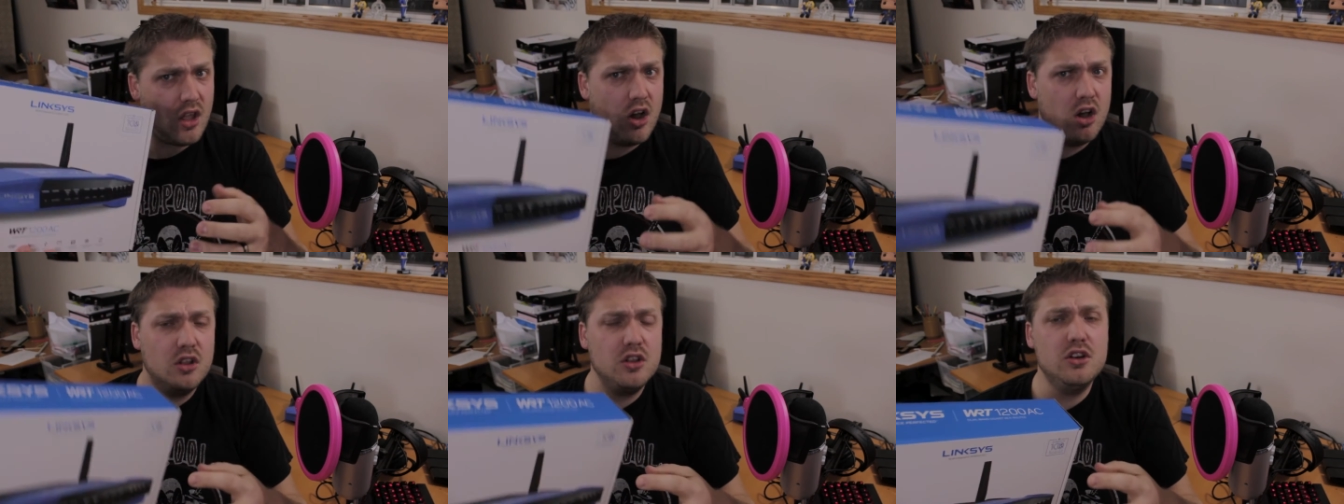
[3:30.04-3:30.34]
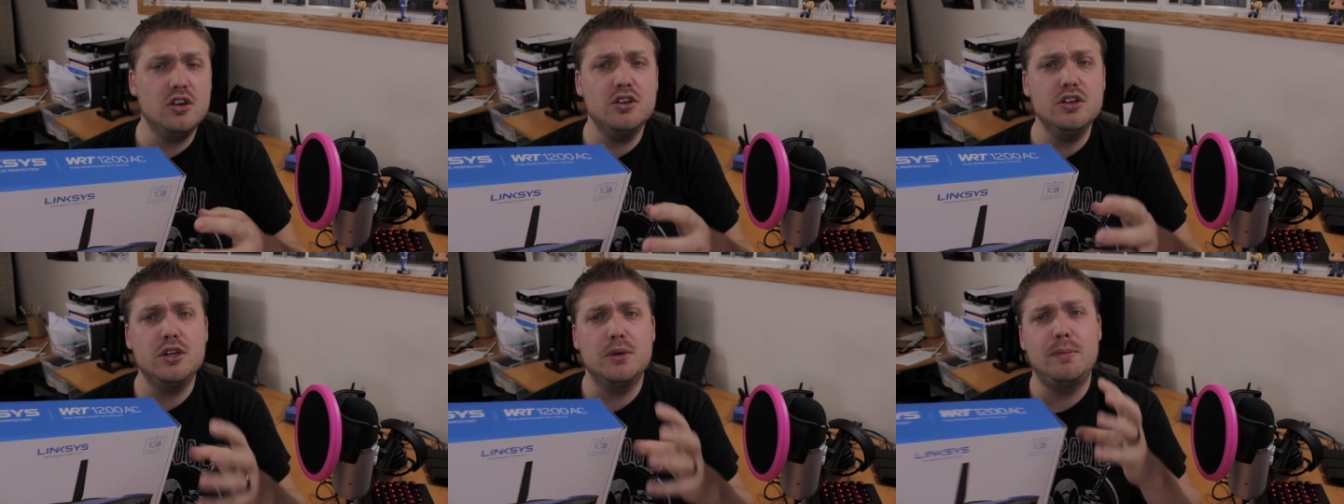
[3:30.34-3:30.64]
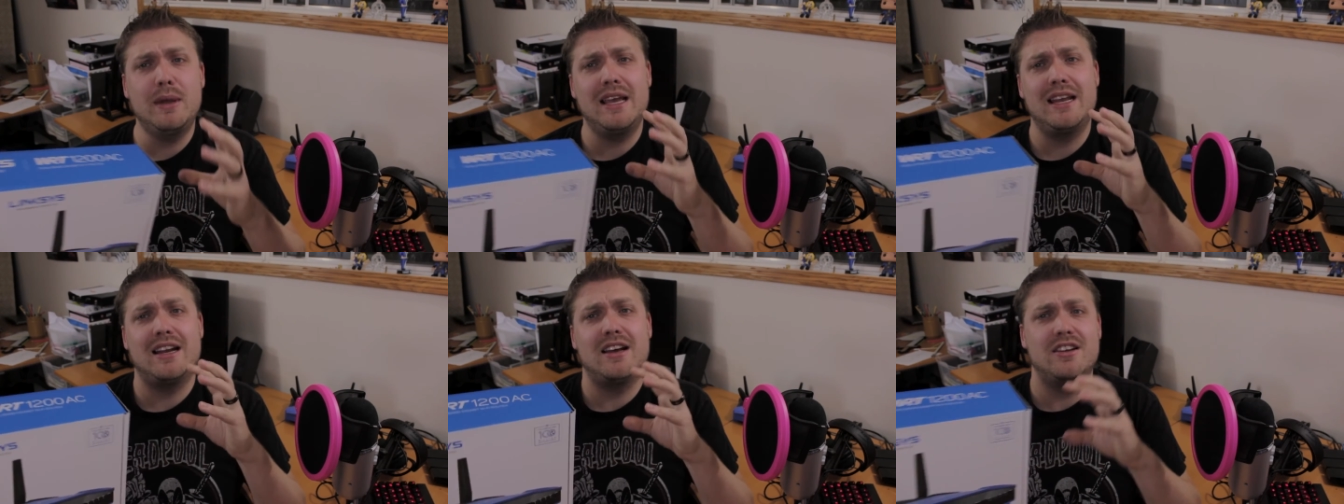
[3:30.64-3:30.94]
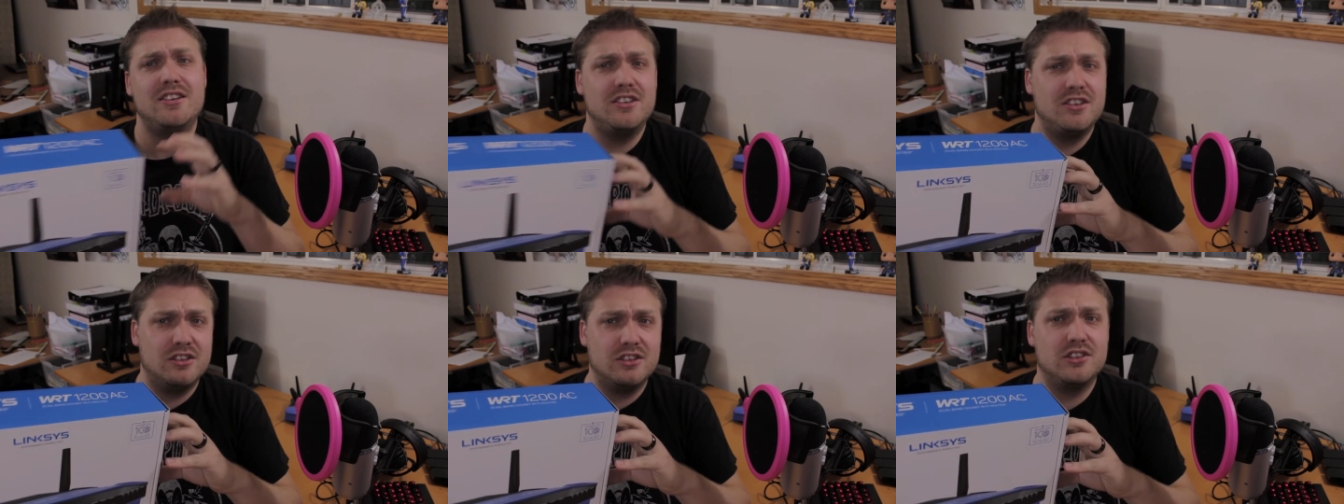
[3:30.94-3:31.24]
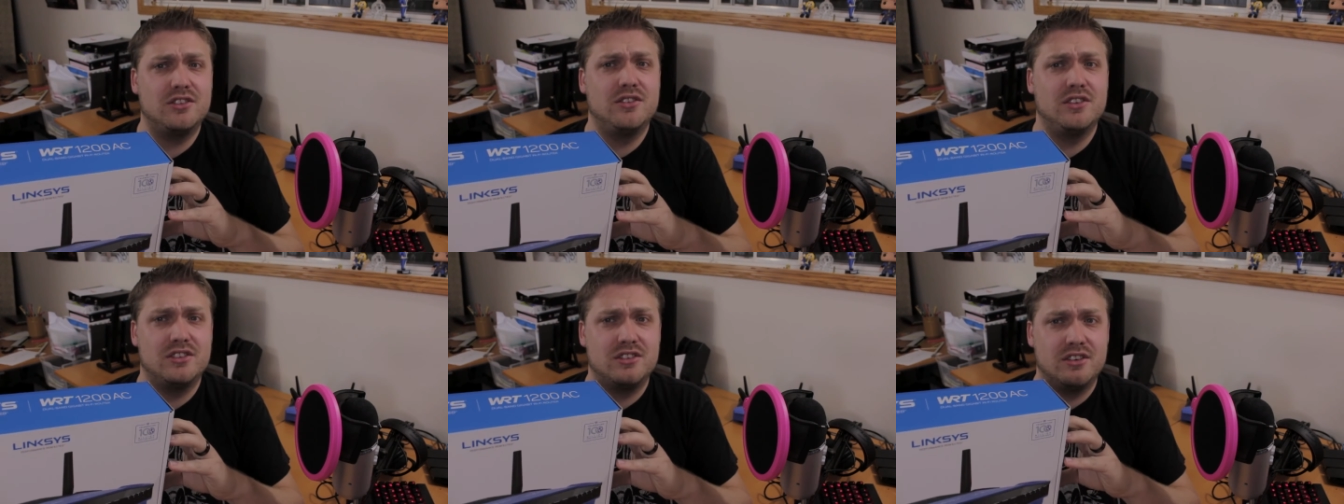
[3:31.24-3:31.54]
All in all, you're paying
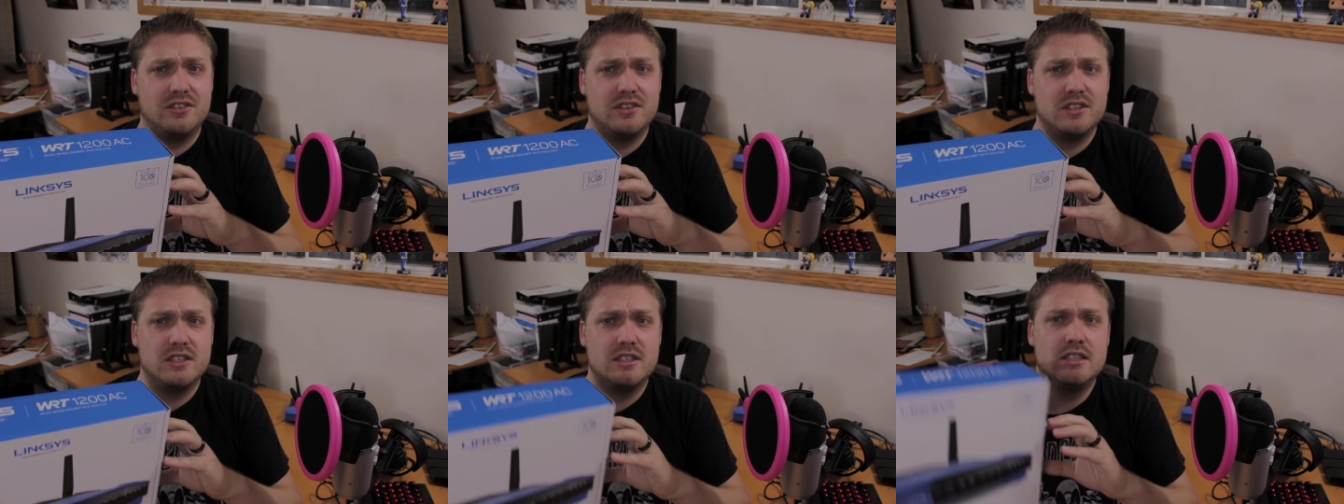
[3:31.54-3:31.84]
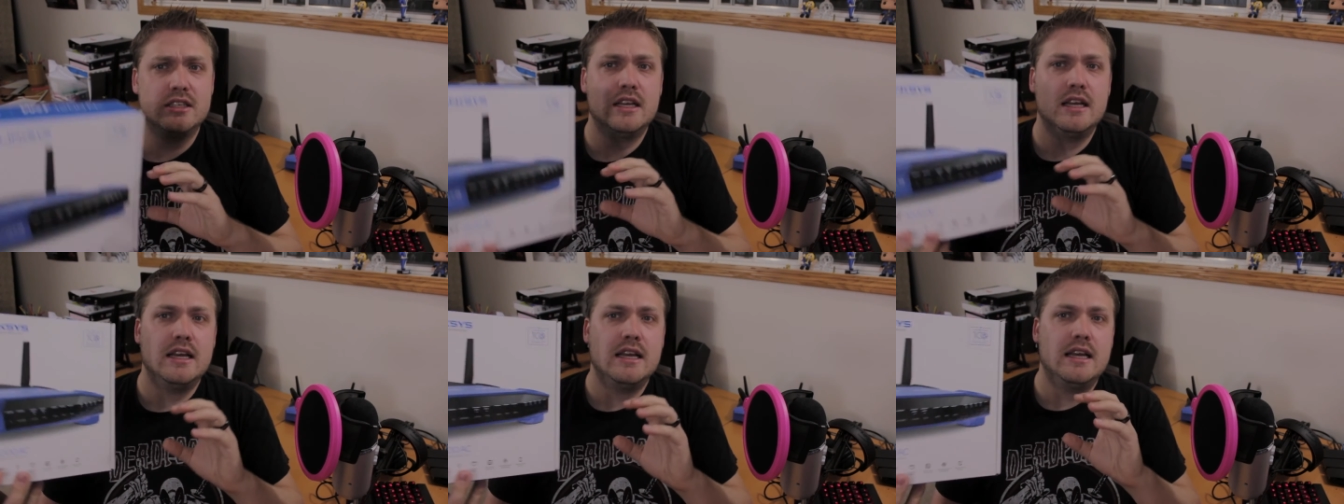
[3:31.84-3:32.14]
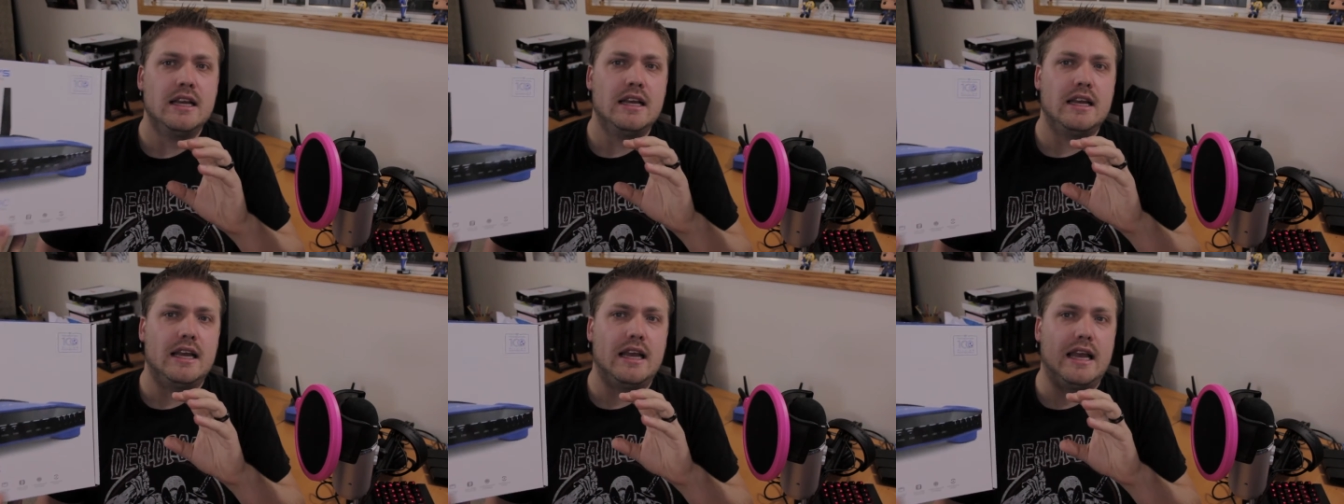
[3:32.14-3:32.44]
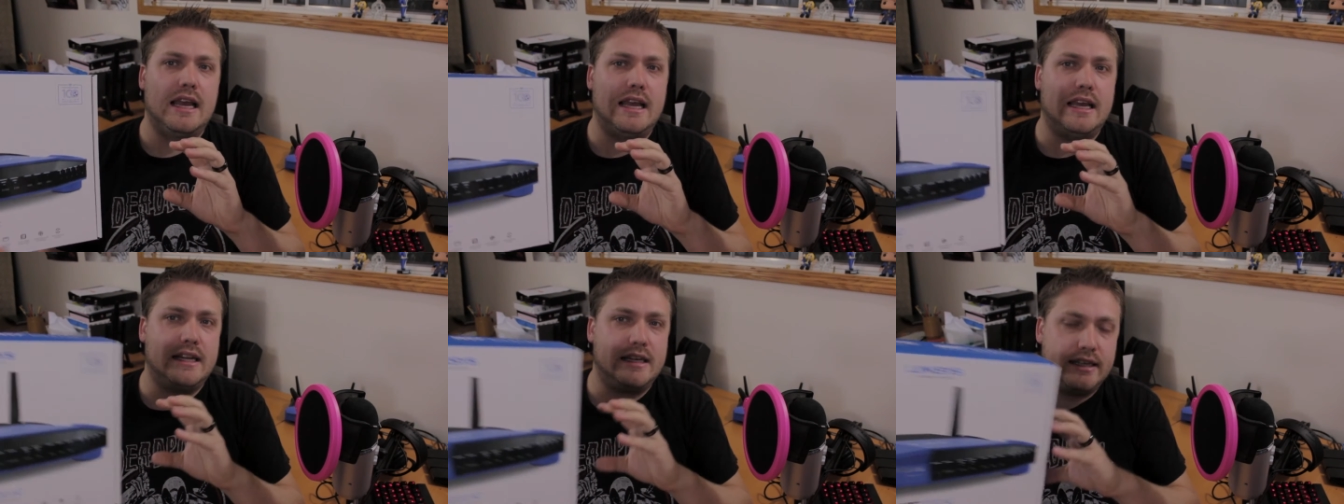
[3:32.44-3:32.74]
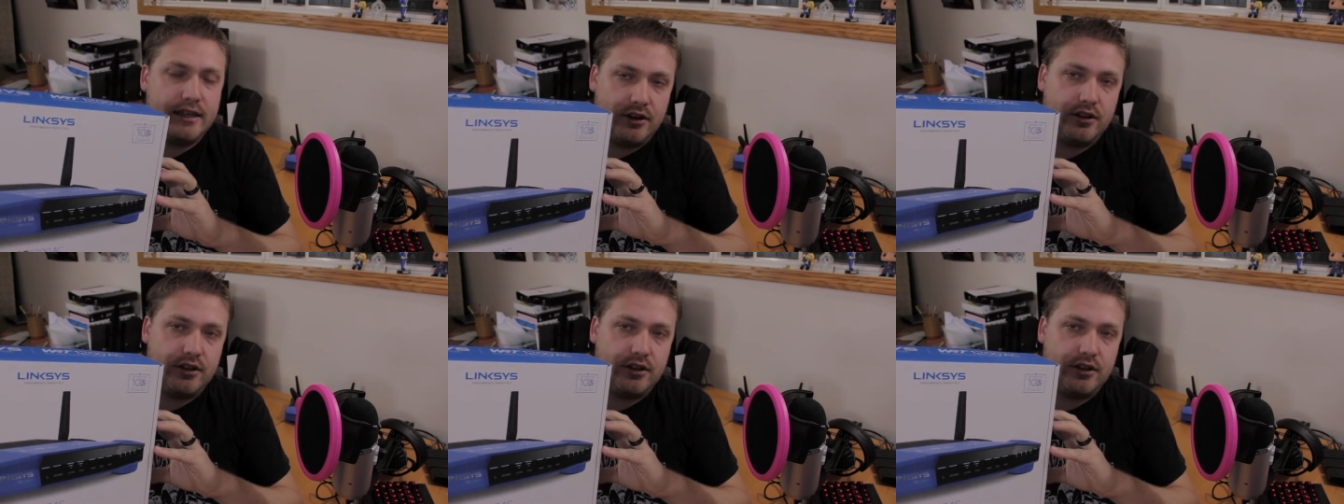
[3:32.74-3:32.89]
$100 for the service and